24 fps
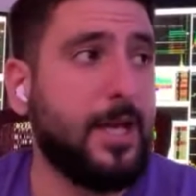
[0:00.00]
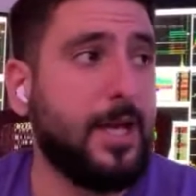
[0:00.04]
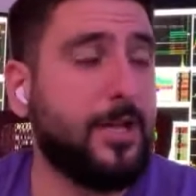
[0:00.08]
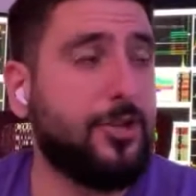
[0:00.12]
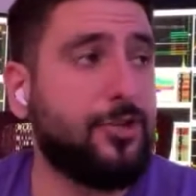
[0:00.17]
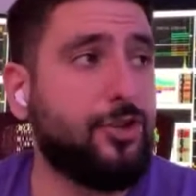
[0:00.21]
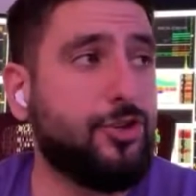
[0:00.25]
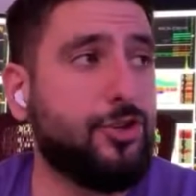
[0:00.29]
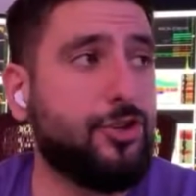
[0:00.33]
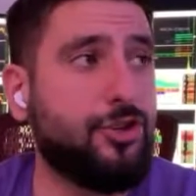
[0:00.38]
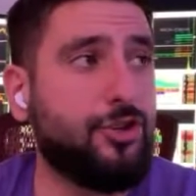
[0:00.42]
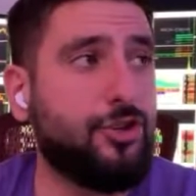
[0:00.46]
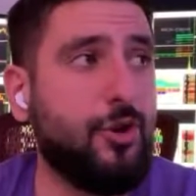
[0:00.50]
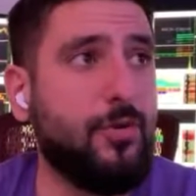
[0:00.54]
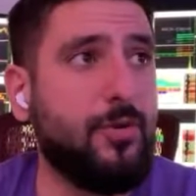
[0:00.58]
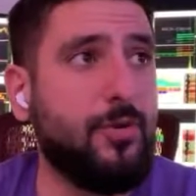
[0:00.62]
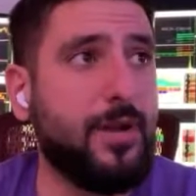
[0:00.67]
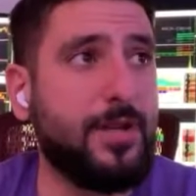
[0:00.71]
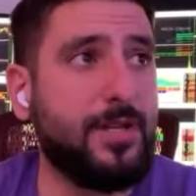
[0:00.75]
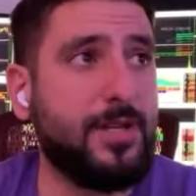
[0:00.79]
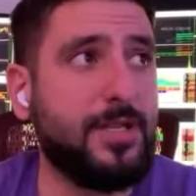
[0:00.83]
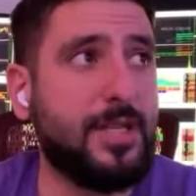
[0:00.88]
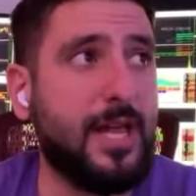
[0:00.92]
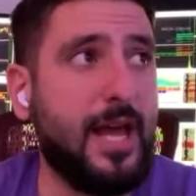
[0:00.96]
It just
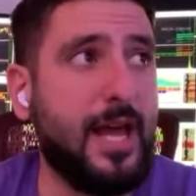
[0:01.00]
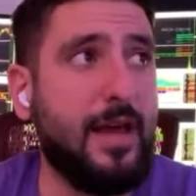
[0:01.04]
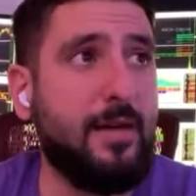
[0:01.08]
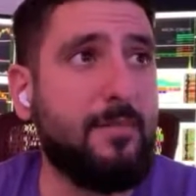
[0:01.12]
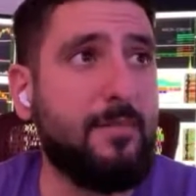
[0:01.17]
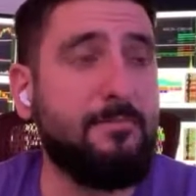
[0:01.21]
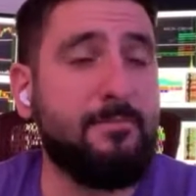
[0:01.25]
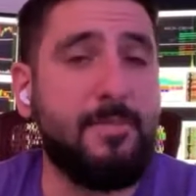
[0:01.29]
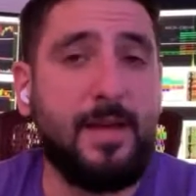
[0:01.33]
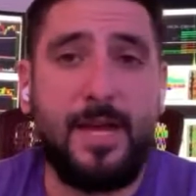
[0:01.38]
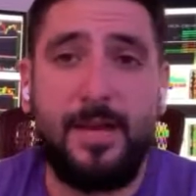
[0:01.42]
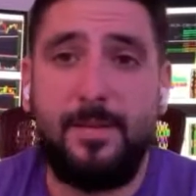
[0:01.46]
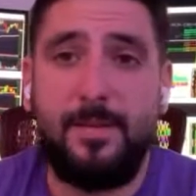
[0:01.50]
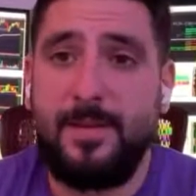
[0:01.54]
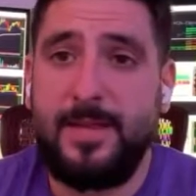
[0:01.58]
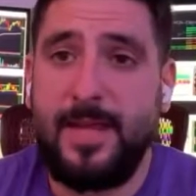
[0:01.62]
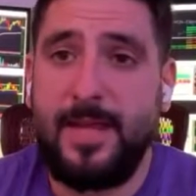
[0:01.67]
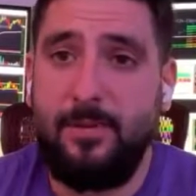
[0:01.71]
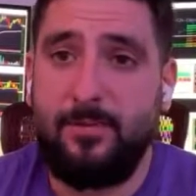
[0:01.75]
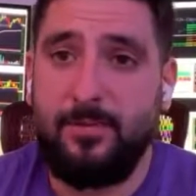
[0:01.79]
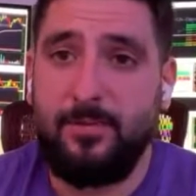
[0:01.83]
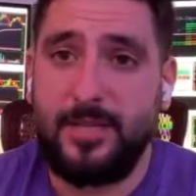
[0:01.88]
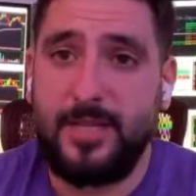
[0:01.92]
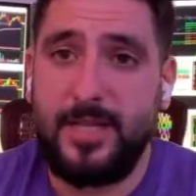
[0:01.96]
showed us that maybe
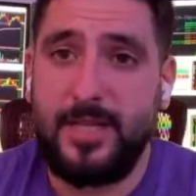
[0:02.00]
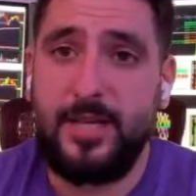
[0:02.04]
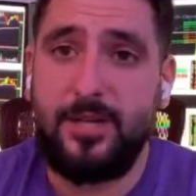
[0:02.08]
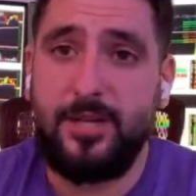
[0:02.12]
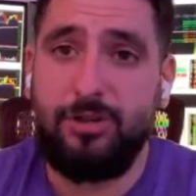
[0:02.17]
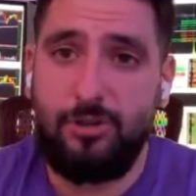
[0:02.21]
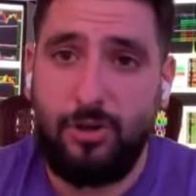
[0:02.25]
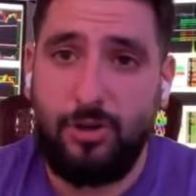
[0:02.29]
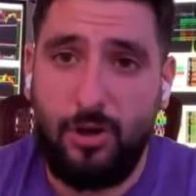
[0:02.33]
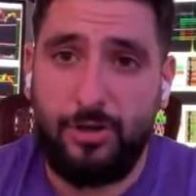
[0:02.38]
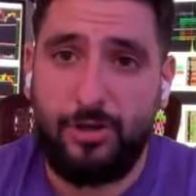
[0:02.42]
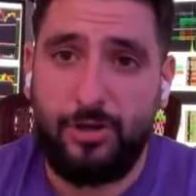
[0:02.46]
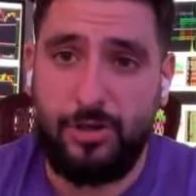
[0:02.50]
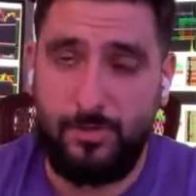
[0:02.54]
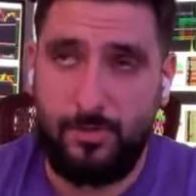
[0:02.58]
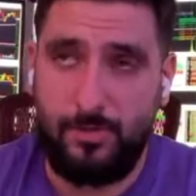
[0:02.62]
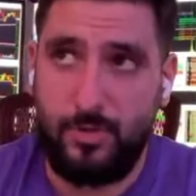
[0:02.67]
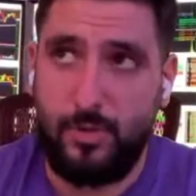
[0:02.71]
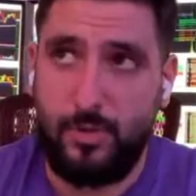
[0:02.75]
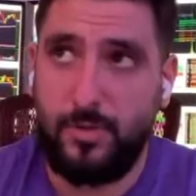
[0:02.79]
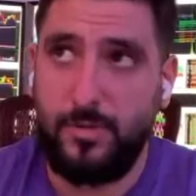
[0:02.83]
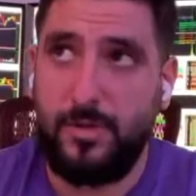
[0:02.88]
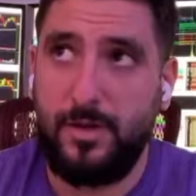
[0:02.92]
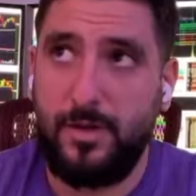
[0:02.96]
that was the exhaustion
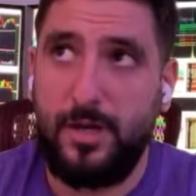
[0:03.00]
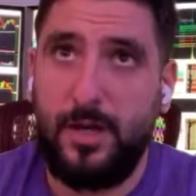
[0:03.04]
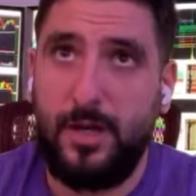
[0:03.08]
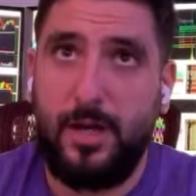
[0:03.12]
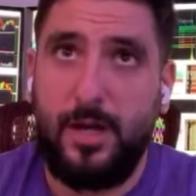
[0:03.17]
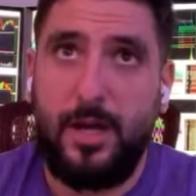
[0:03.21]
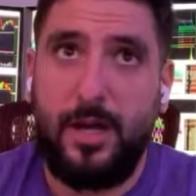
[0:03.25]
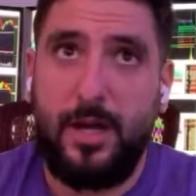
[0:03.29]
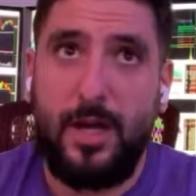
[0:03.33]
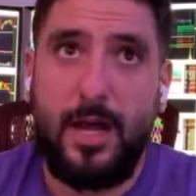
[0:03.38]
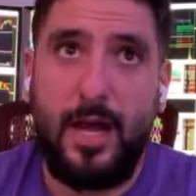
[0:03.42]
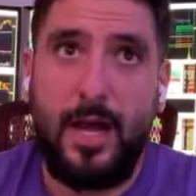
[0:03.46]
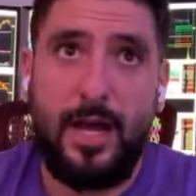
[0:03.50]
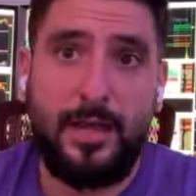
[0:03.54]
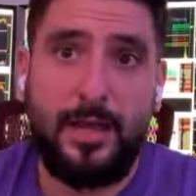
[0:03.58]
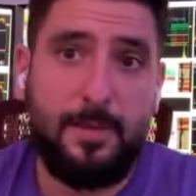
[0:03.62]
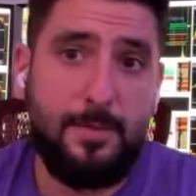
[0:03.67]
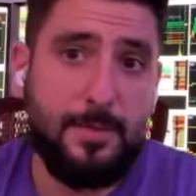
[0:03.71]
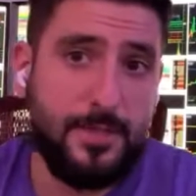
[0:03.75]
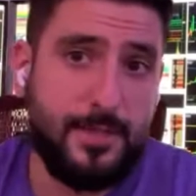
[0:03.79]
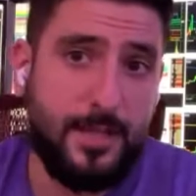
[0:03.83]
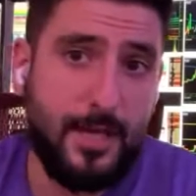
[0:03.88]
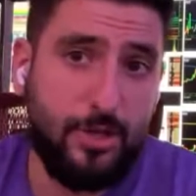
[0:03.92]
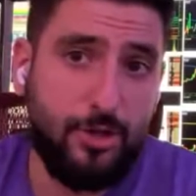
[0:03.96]
move. And
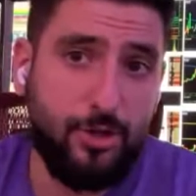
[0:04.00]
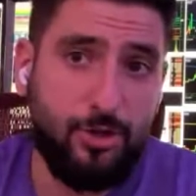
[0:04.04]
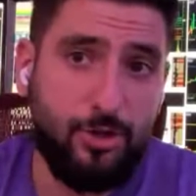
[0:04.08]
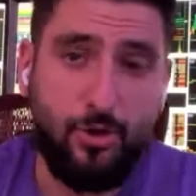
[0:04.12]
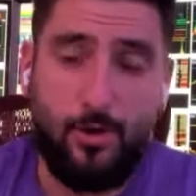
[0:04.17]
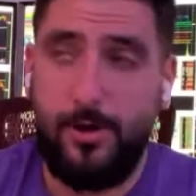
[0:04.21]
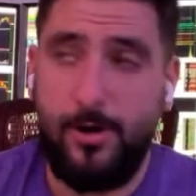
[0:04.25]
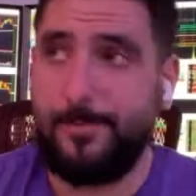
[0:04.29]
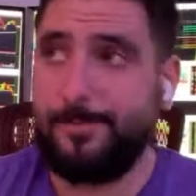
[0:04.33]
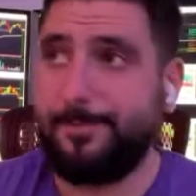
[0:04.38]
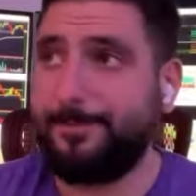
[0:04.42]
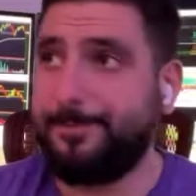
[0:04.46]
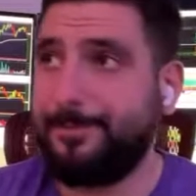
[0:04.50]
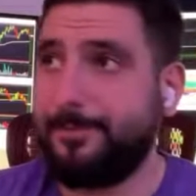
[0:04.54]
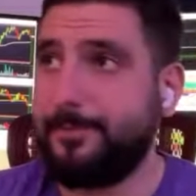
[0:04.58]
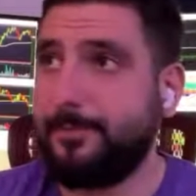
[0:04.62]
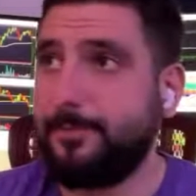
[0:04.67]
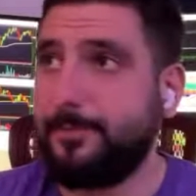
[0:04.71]
let me take a short.